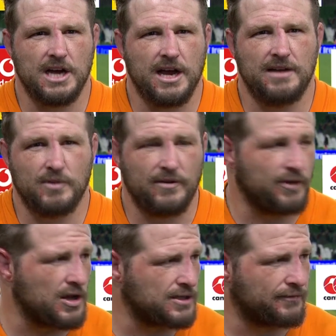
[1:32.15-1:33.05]
You know,
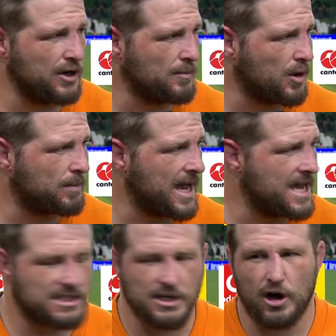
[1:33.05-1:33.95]
we've lost a few more
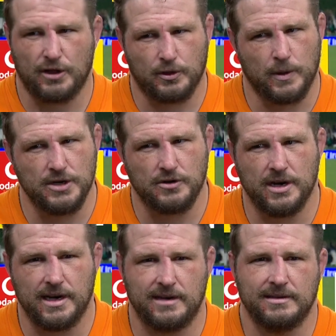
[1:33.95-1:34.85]
players tonight through injury,